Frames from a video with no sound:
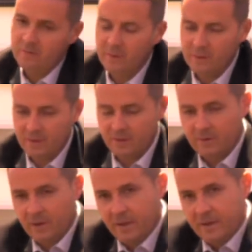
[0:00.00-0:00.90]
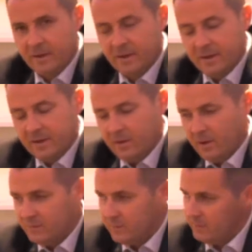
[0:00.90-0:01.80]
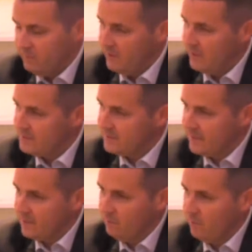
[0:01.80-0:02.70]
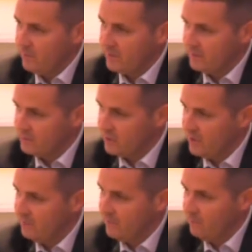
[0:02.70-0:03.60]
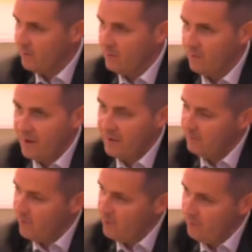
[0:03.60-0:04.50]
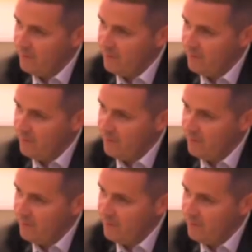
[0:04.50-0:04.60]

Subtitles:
You have to be realistic on what we can achieve and where we're at the moment.